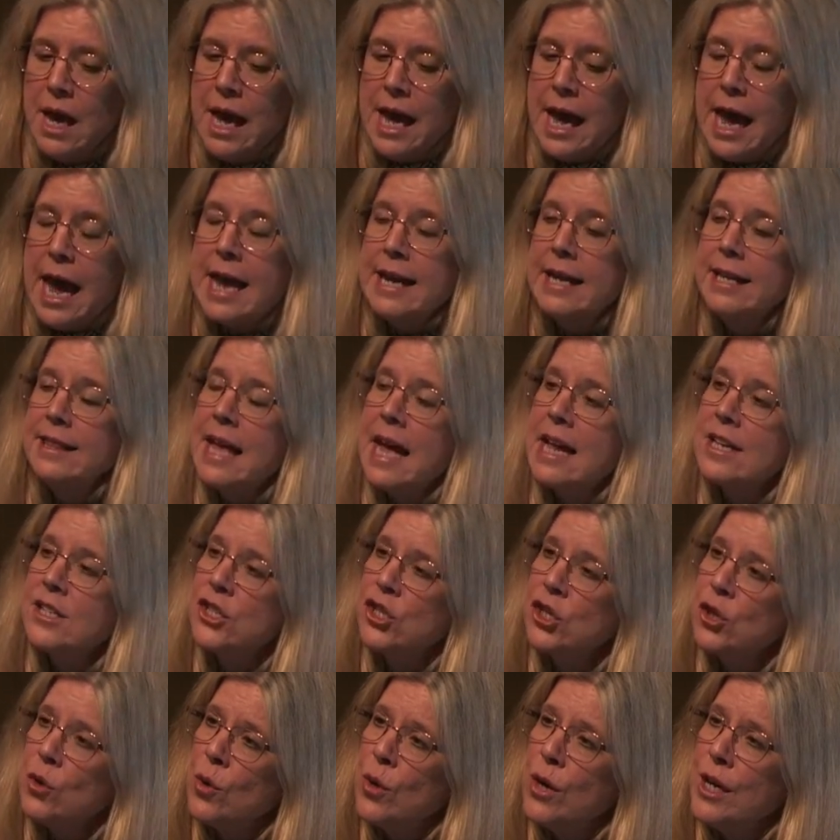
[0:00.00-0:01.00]
And in that
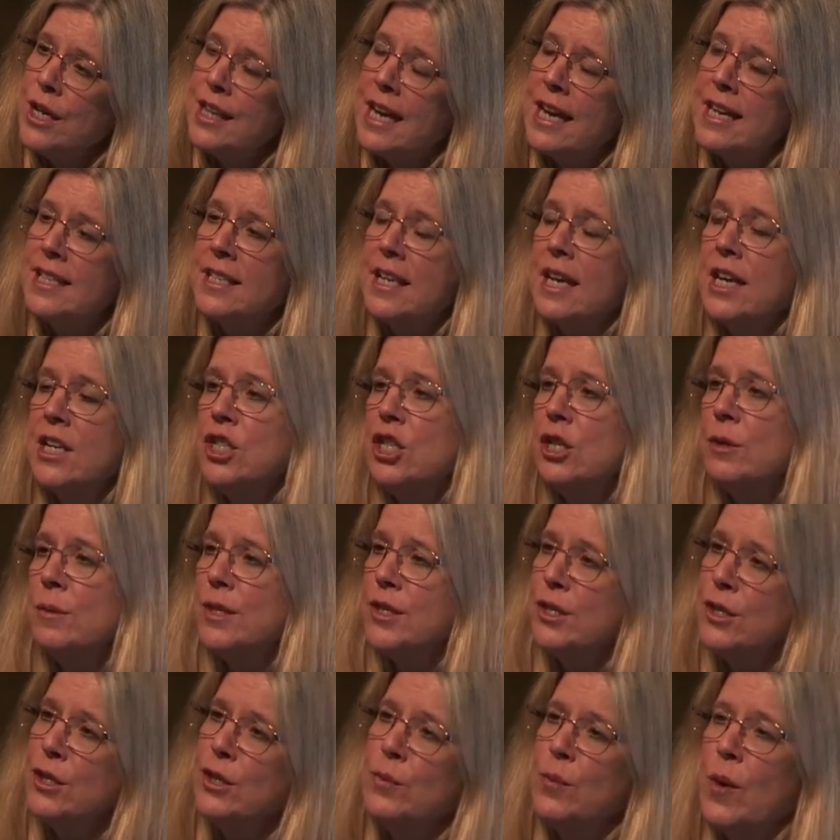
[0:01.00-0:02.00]
story, they say she was
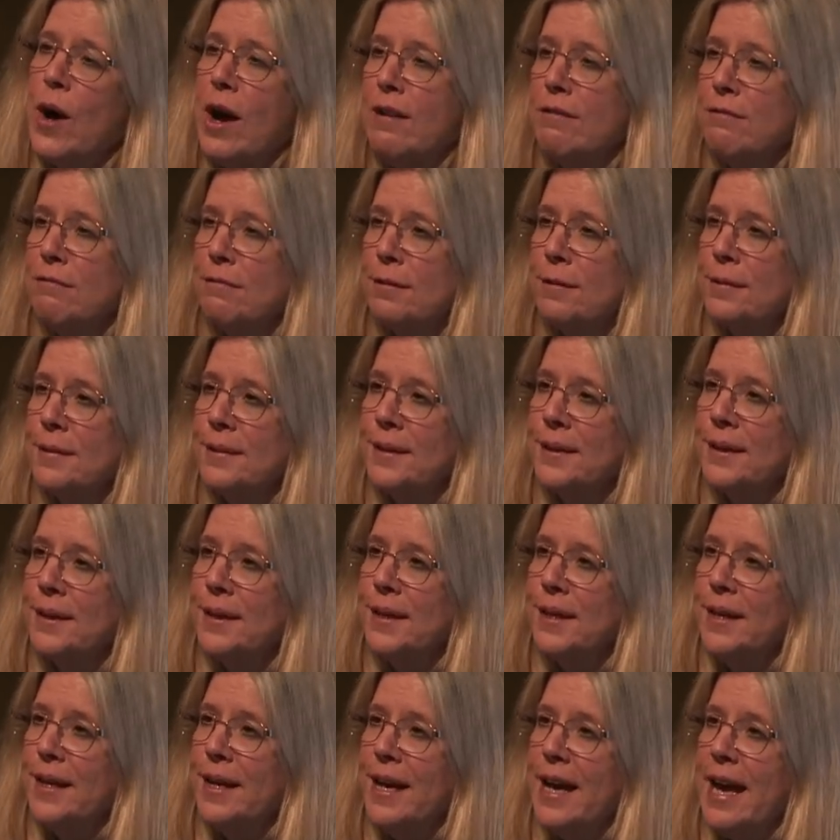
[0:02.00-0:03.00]
a good wife,
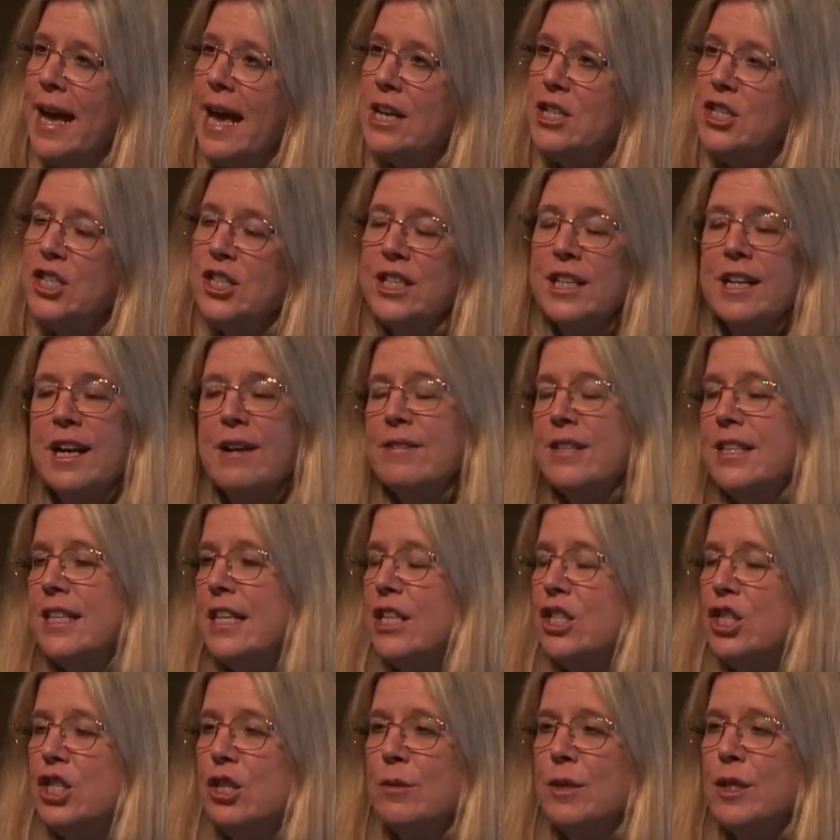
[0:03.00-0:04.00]
and she did everything
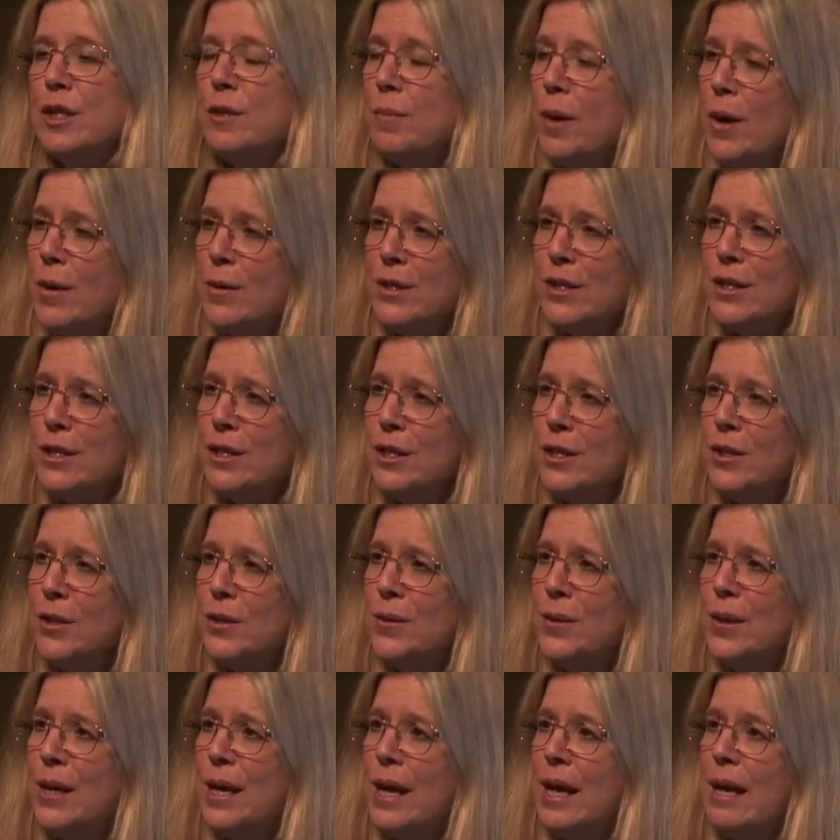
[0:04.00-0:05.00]
she was supposed to do,
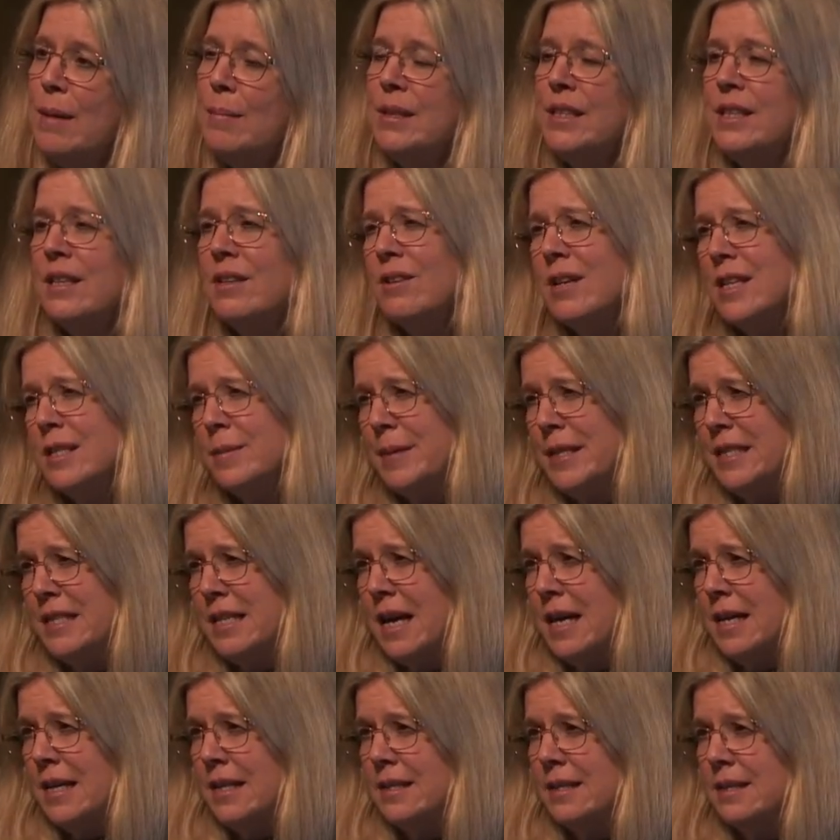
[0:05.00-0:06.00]
but then her husband
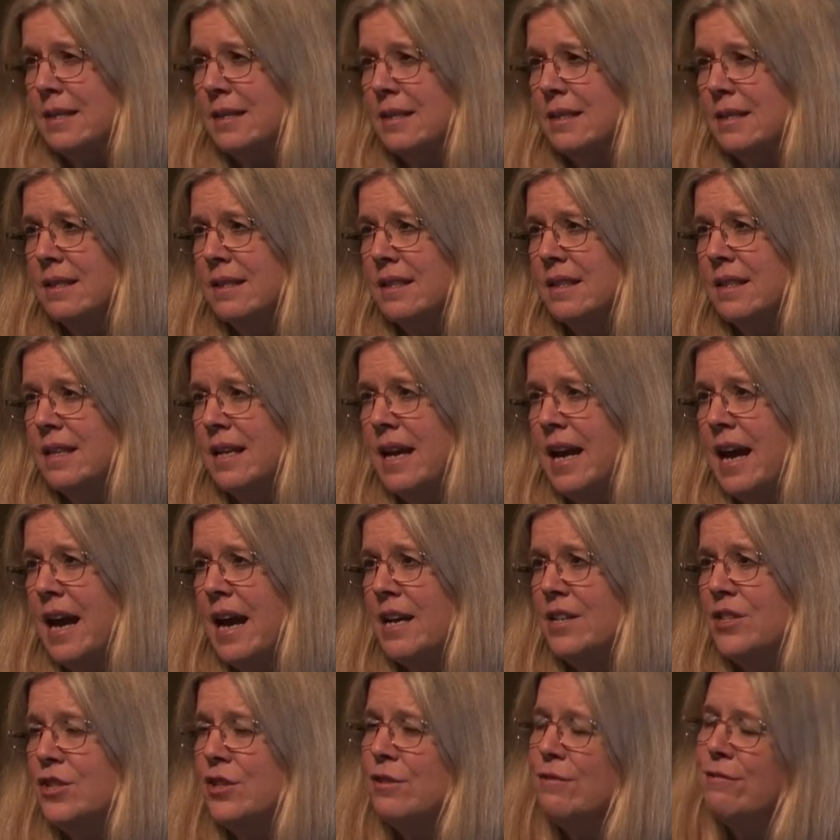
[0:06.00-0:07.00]
died,
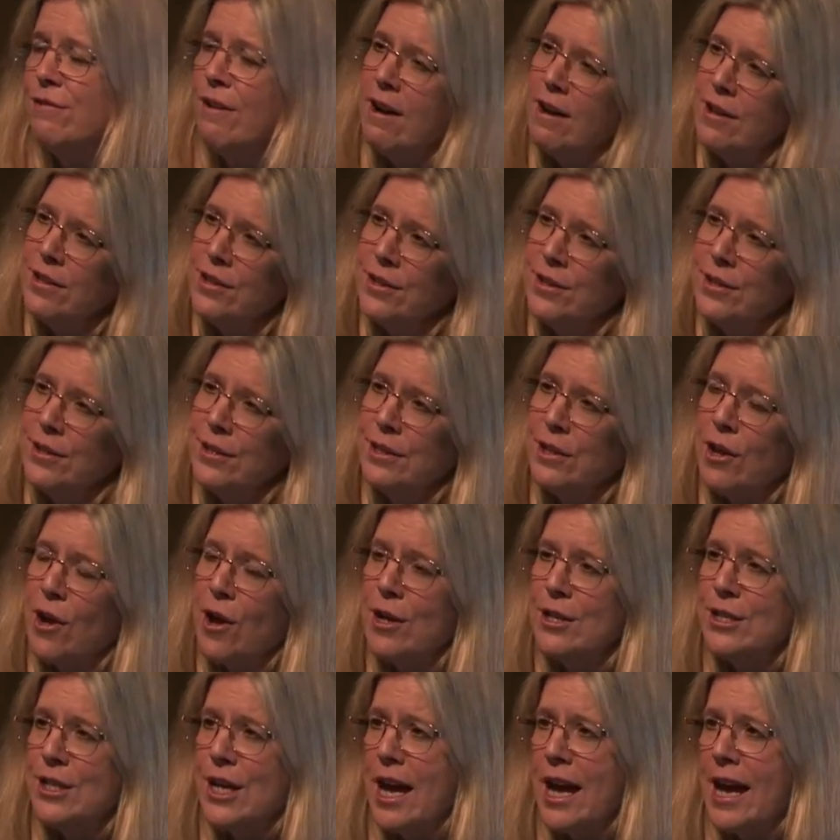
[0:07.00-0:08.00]
and her father-in-law
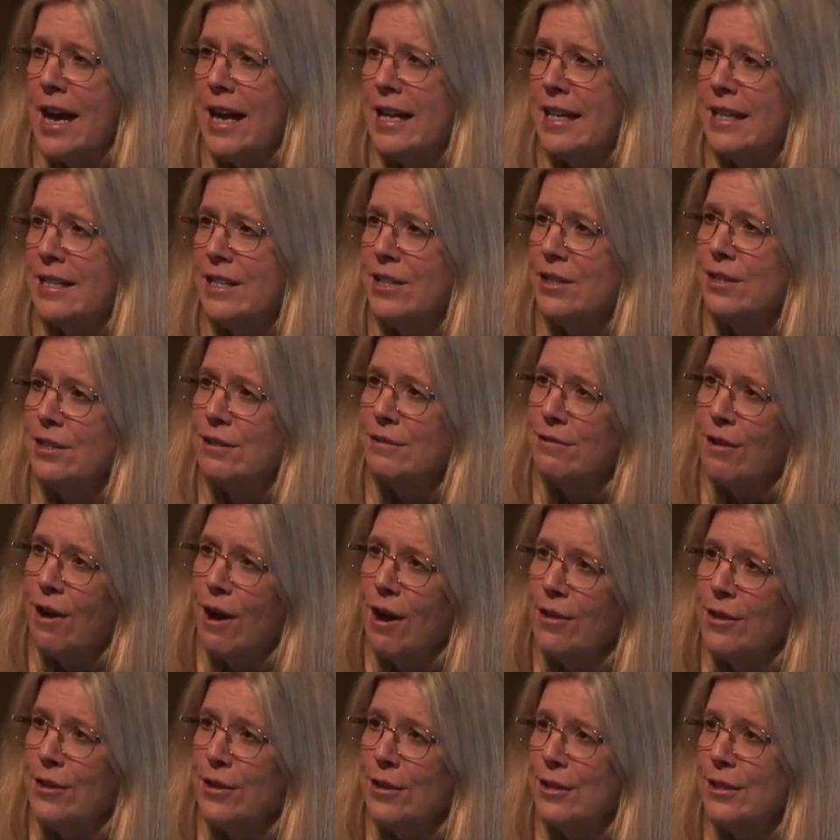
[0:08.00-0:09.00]
died, and her
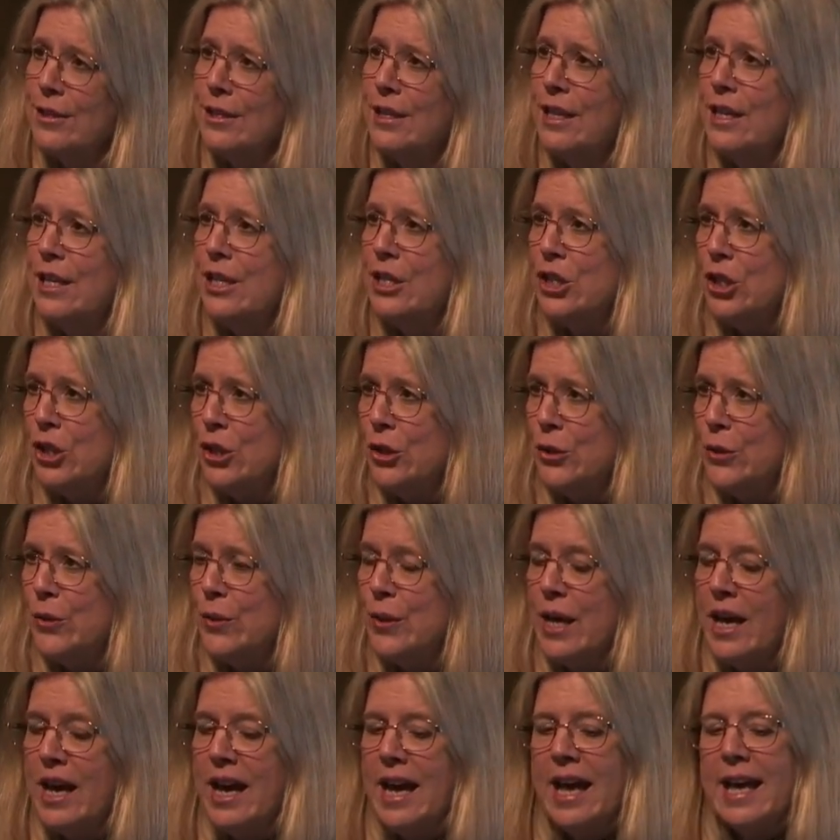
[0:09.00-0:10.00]
father too,
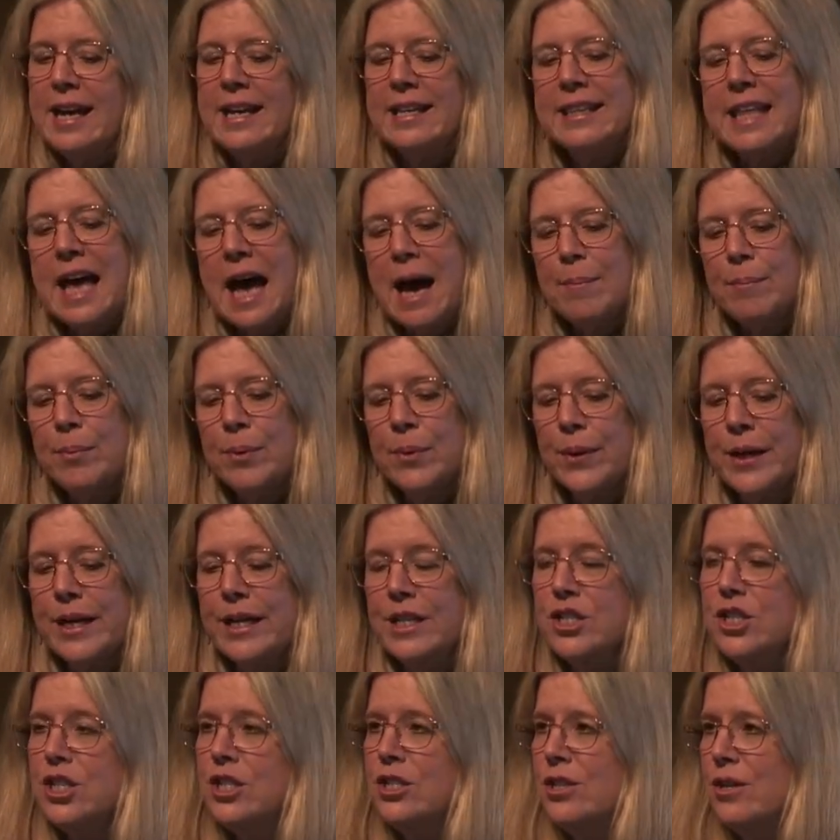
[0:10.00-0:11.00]
and at that point,
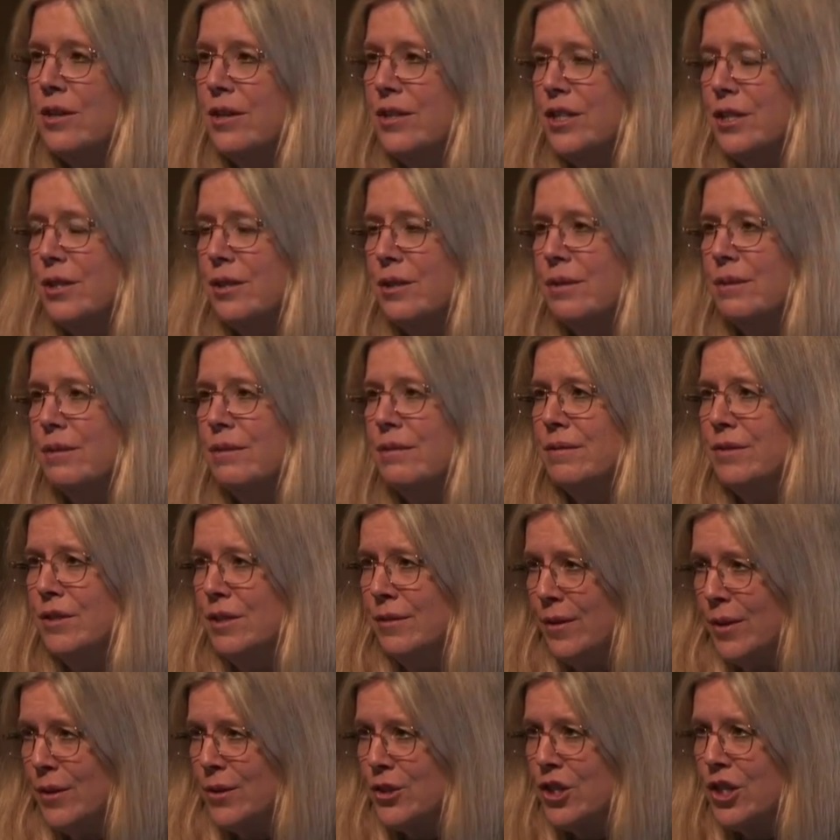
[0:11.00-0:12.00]
she turned to
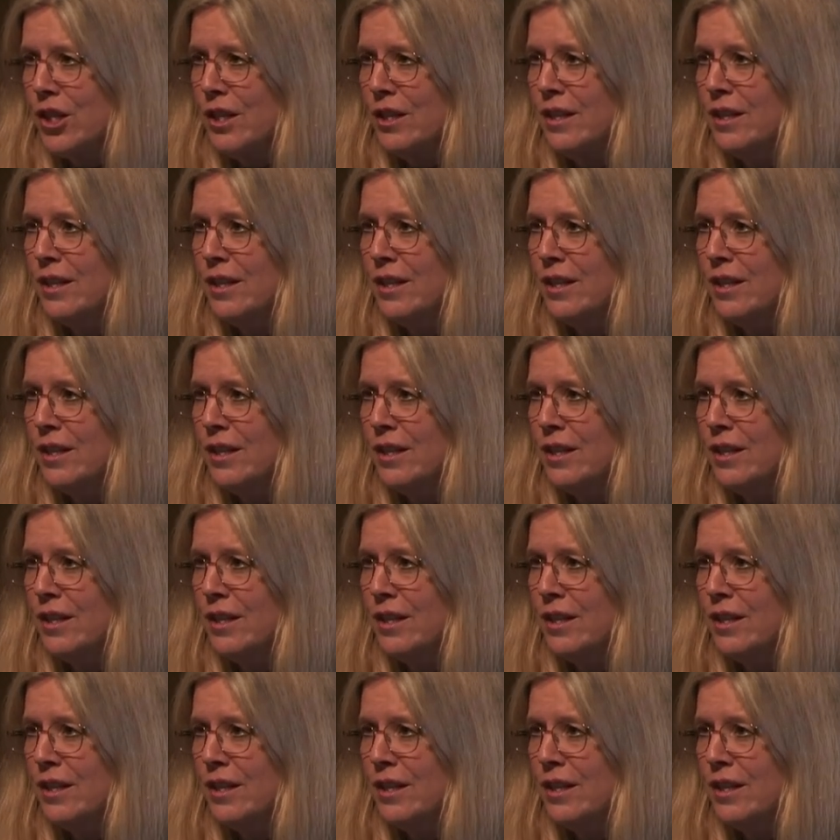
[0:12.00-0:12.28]
devotion.